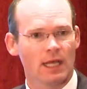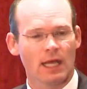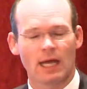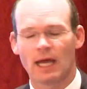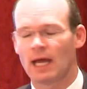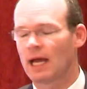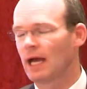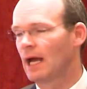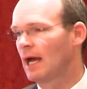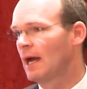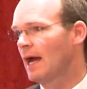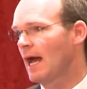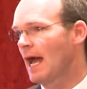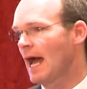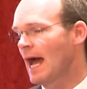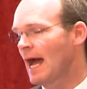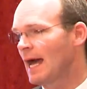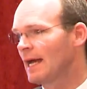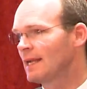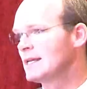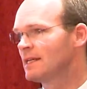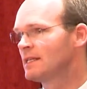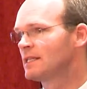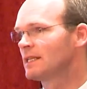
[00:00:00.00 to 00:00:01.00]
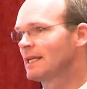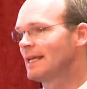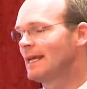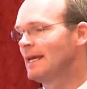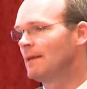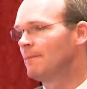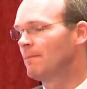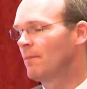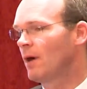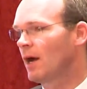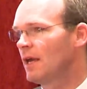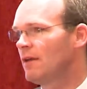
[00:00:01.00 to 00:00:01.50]
And
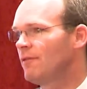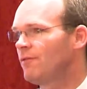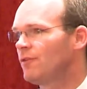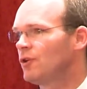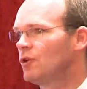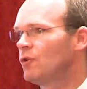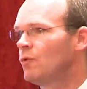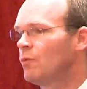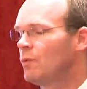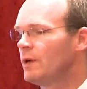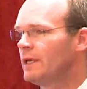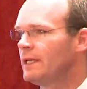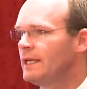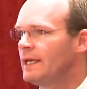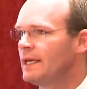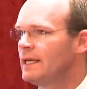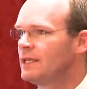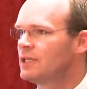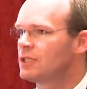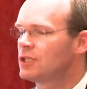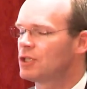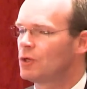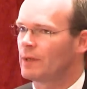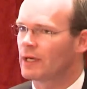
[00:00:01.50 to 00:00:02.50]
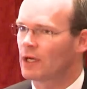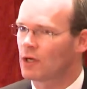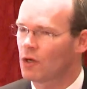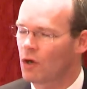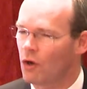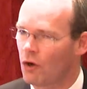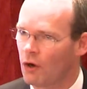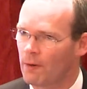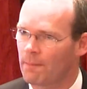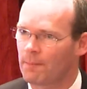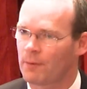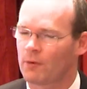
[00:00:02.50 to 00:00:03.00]
in my view, we need to
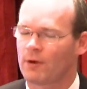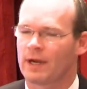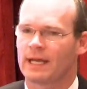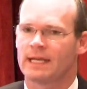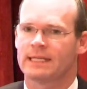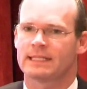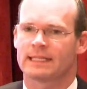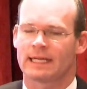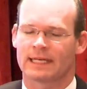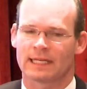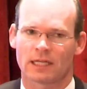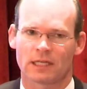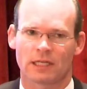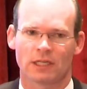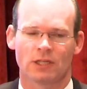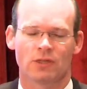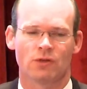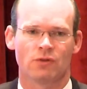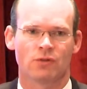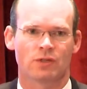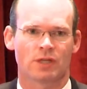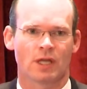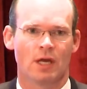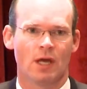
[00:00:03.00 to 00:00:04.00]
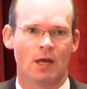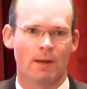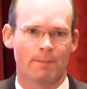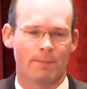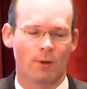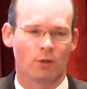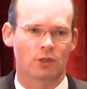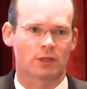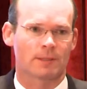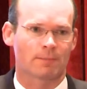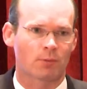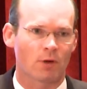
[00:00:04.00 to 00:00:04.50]
incorporate and include
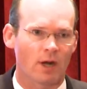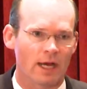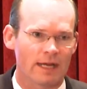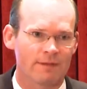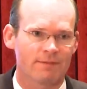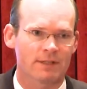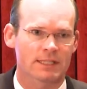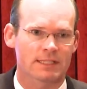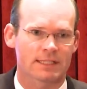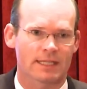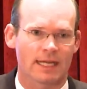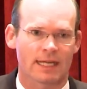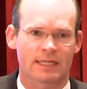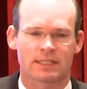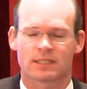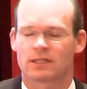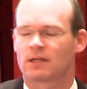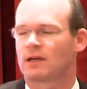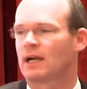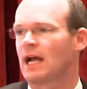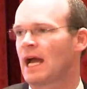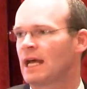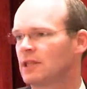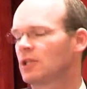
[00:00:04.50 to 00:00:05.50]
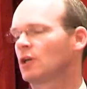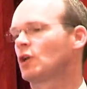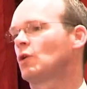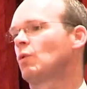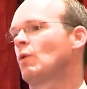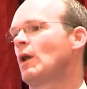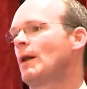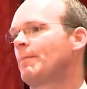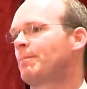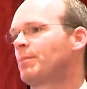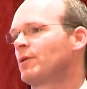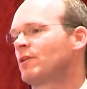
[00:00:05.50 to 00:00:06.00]
both the private sector and the
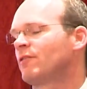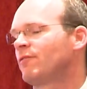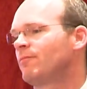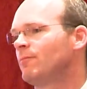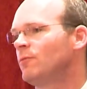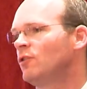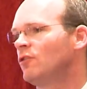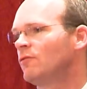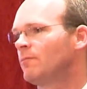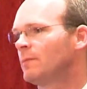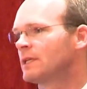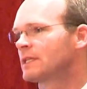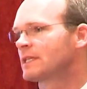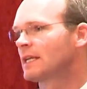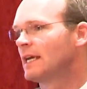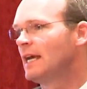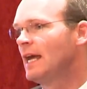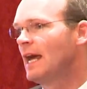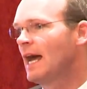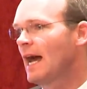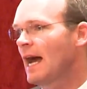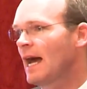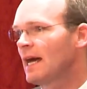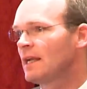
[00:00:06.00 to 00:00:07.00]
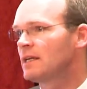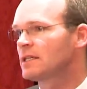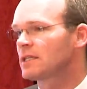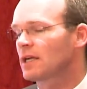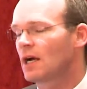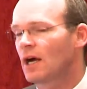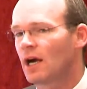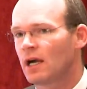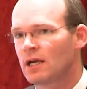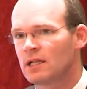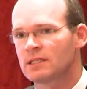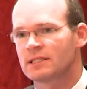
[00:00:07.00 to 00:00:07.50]
cooperative movement and
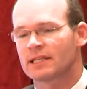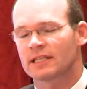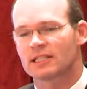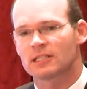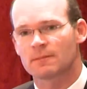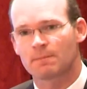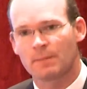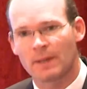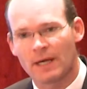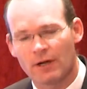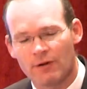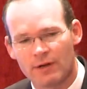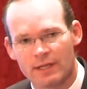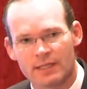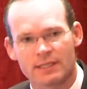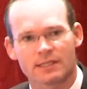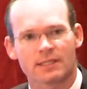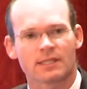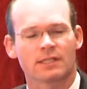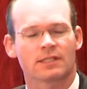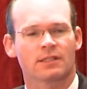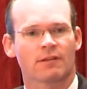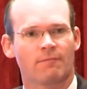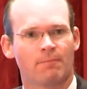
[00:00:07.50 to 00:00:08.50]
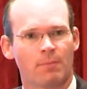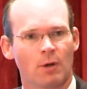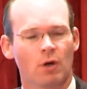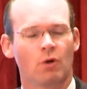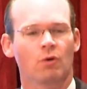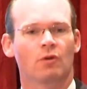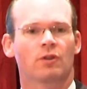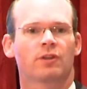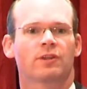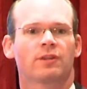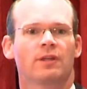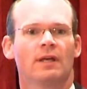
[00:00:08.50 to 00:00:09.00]
Ireland's experiences of
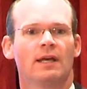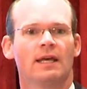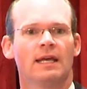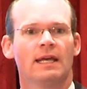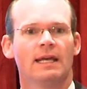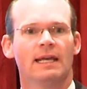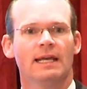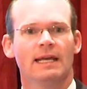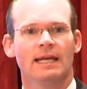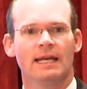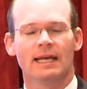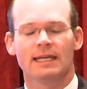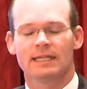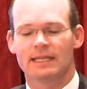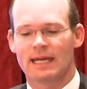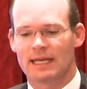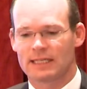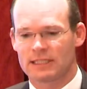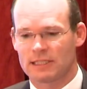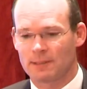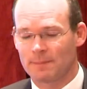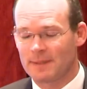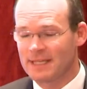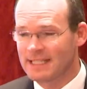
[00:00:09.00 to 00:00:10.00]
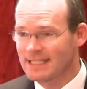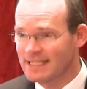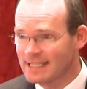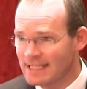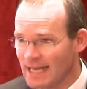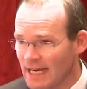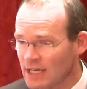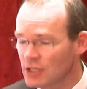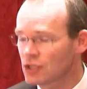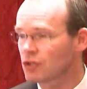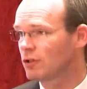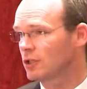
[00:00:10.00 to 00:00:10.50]
both to be
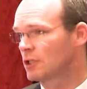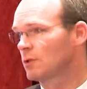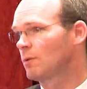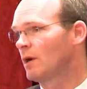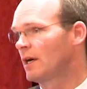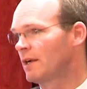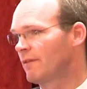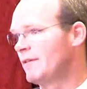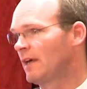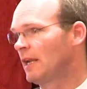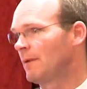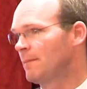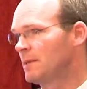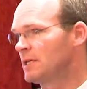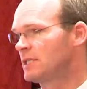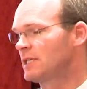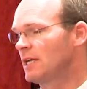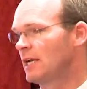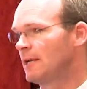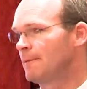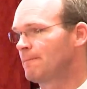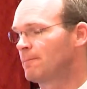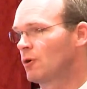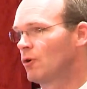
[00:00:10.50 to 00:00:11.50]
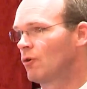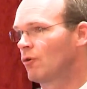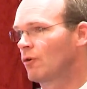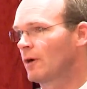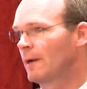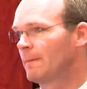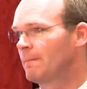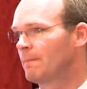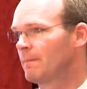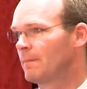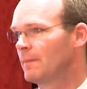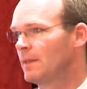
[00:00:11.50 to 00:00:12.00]
central to our development aid
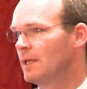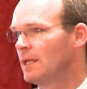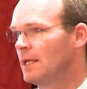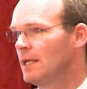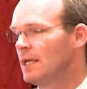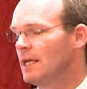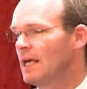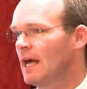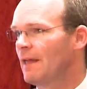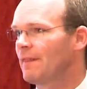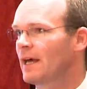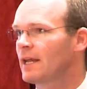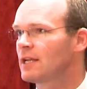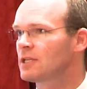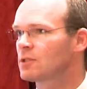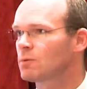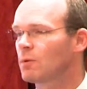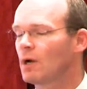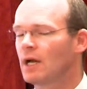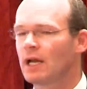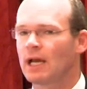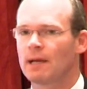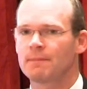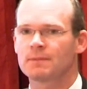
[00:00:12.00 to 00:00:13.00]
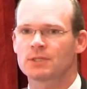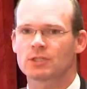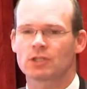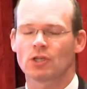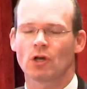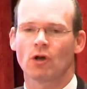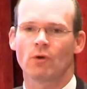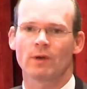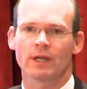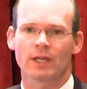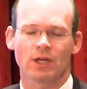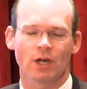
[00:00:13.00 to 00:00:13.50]
programme. And that is why I'm
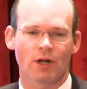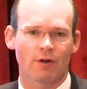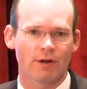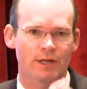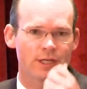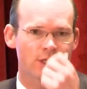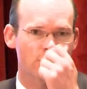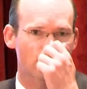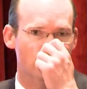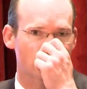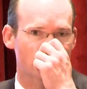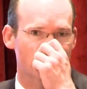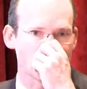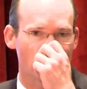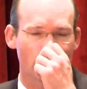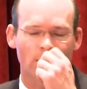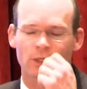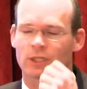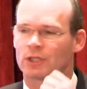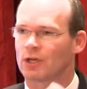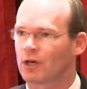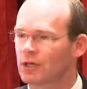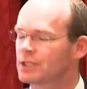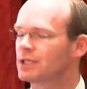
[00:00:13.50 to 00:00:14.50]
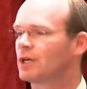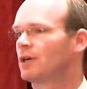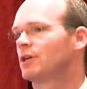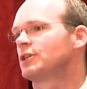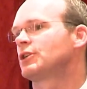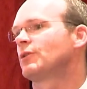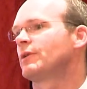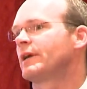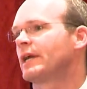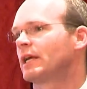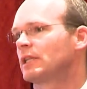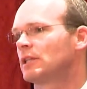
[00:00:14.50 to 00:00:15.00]
so encouraged to see what Gorta are
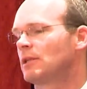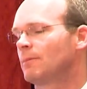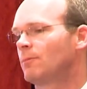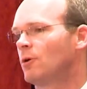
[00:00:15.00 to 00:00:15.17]
doing at the